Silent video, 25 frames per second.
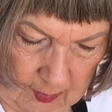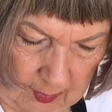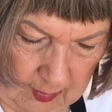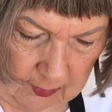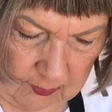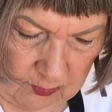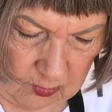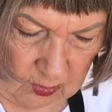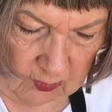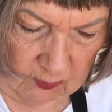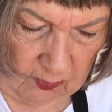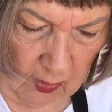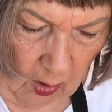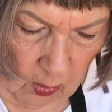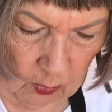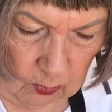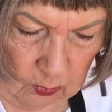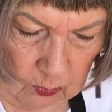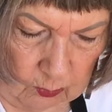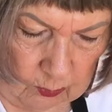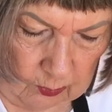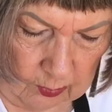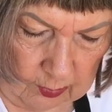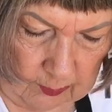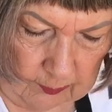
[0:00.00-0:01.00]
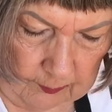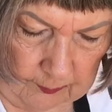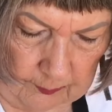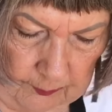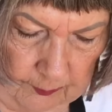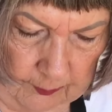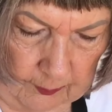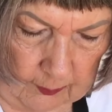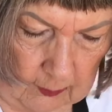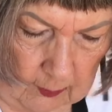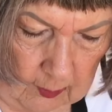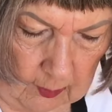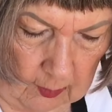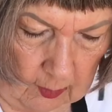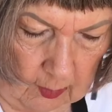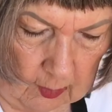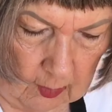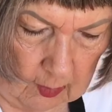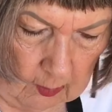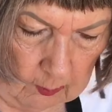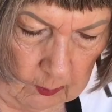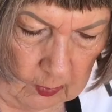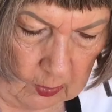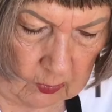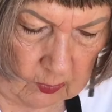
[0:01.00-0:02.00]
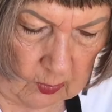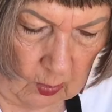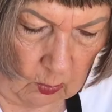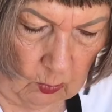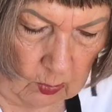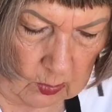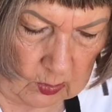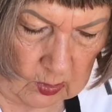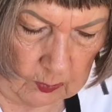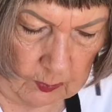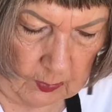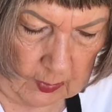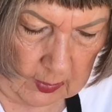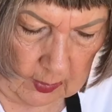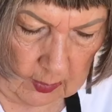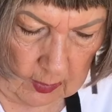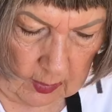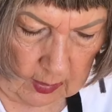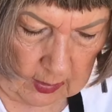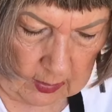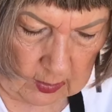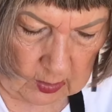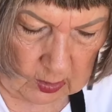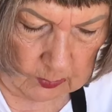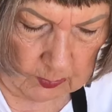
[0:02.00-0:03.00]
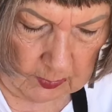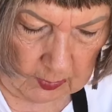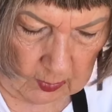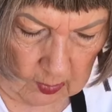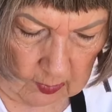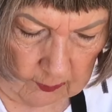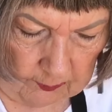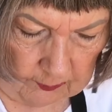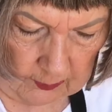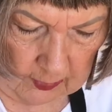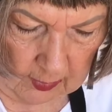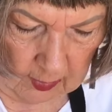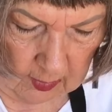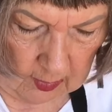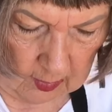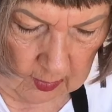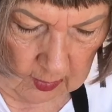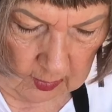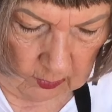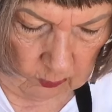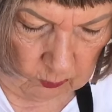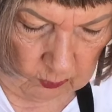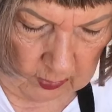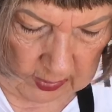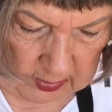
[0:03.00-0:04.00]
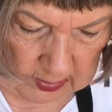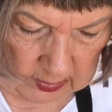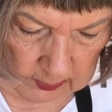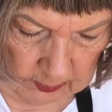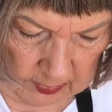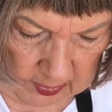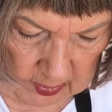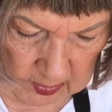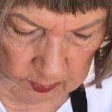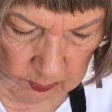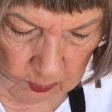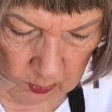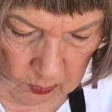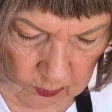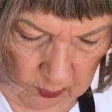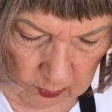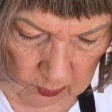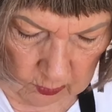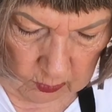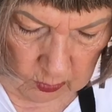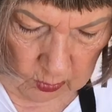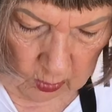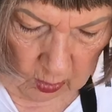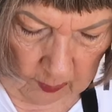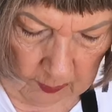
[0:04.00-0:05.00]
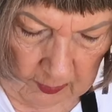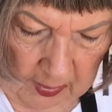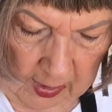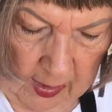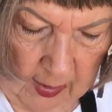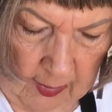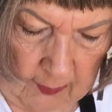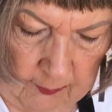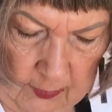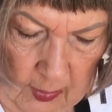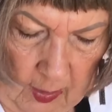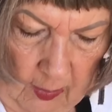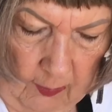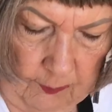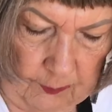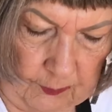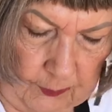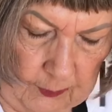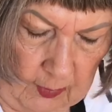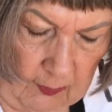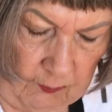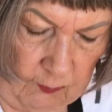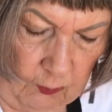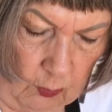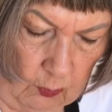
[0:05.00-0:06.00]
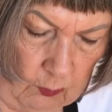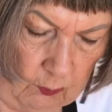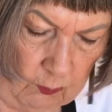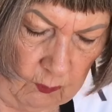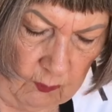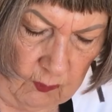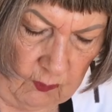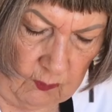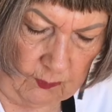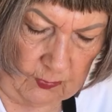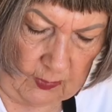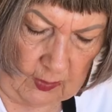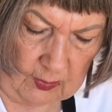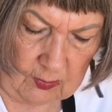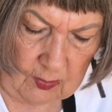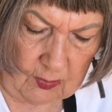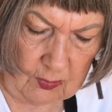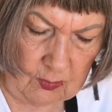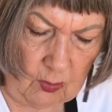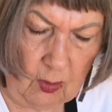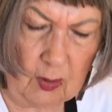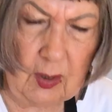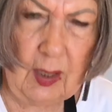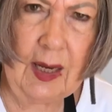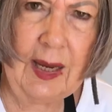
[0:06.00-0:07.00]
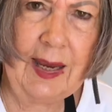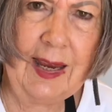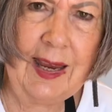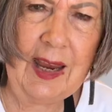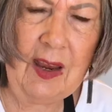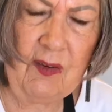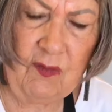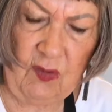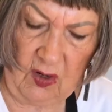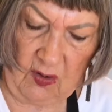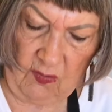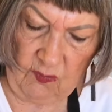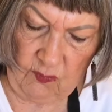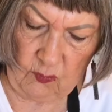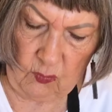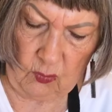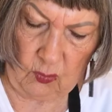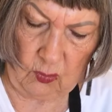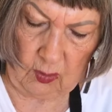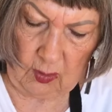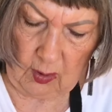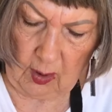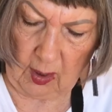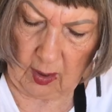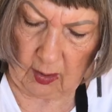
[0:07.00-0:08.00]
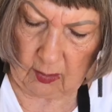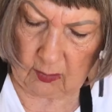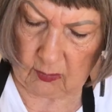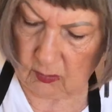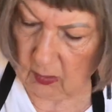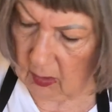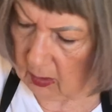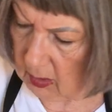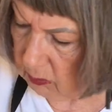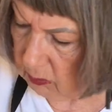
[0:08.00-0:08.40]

sort of holes, because I want it to be reasonably smooth on top. Now, this is not a heavy fruit cake, it's not a